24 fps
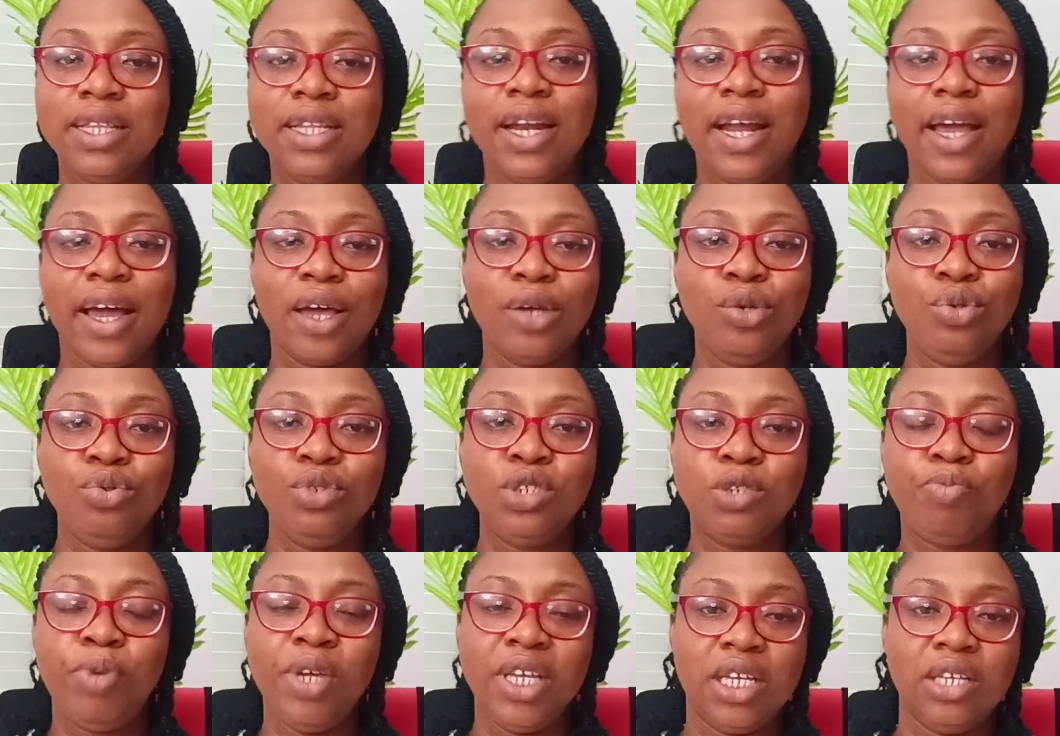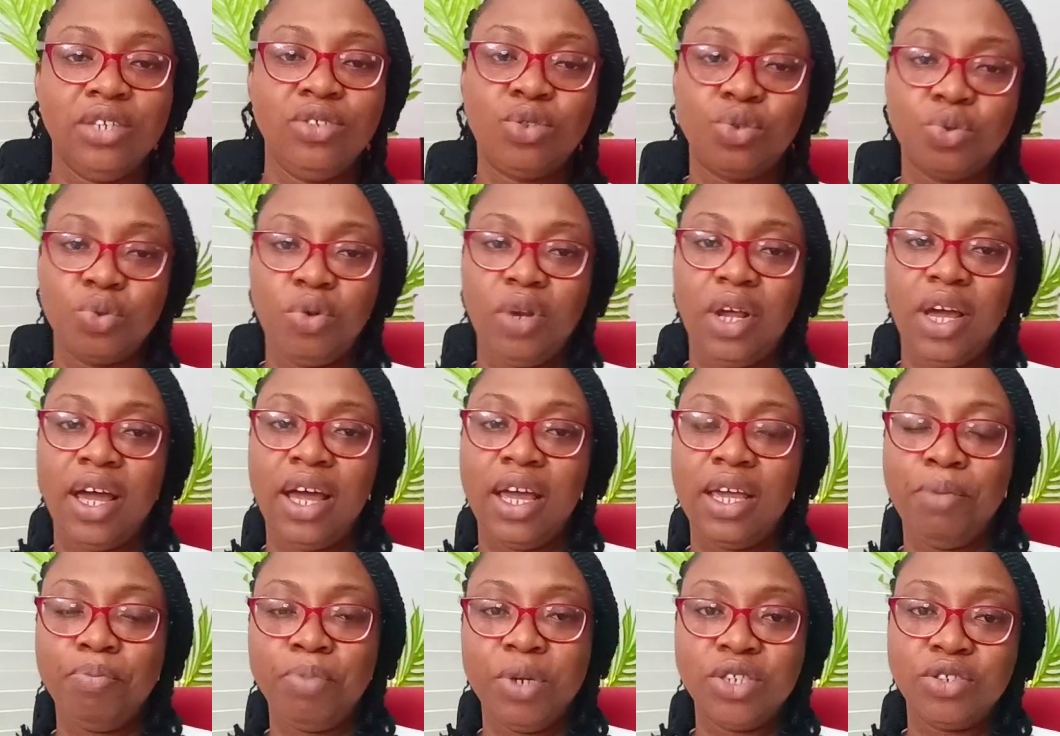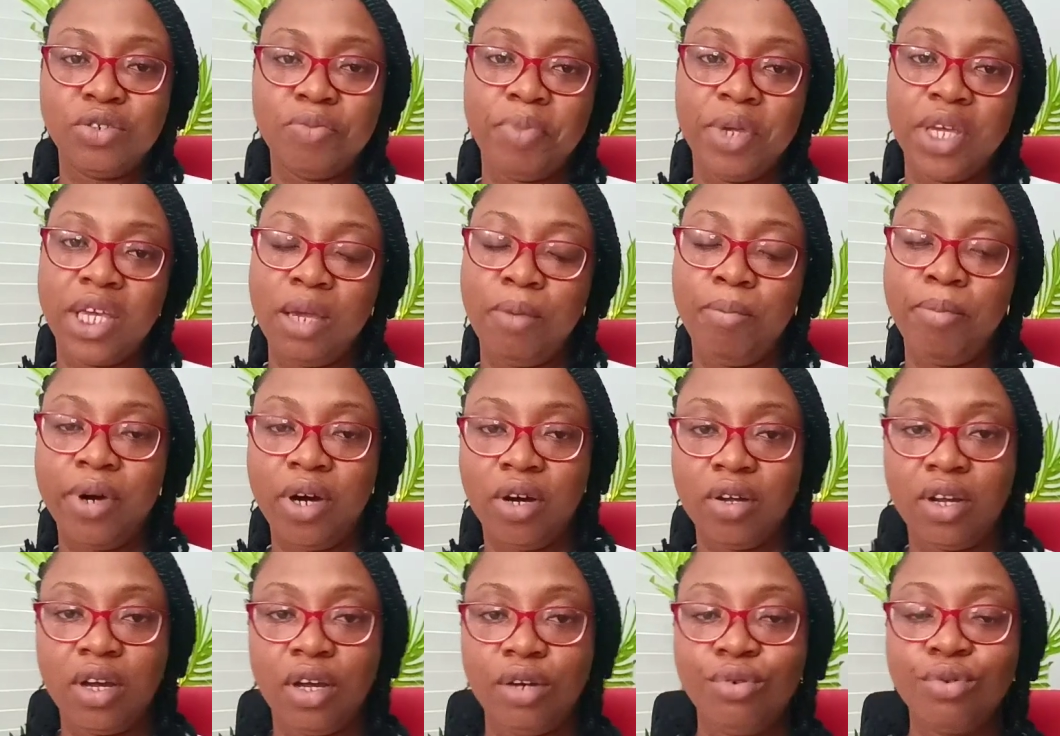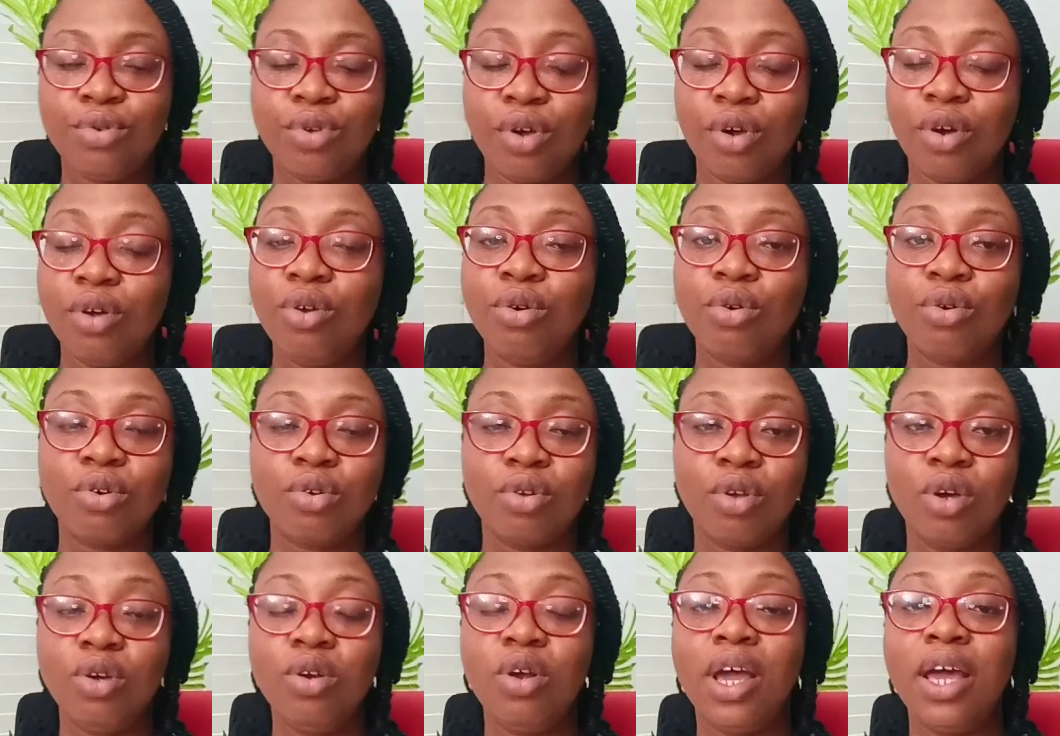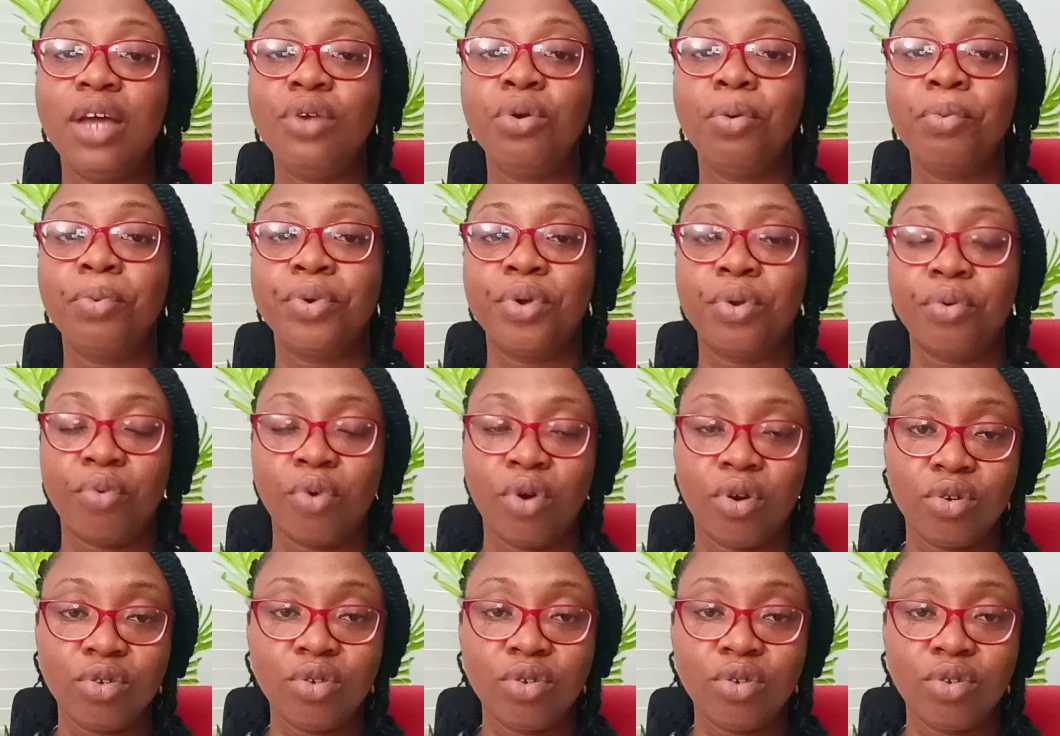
then I can use baking soda in place of baking powder. Look, you're going to end up with a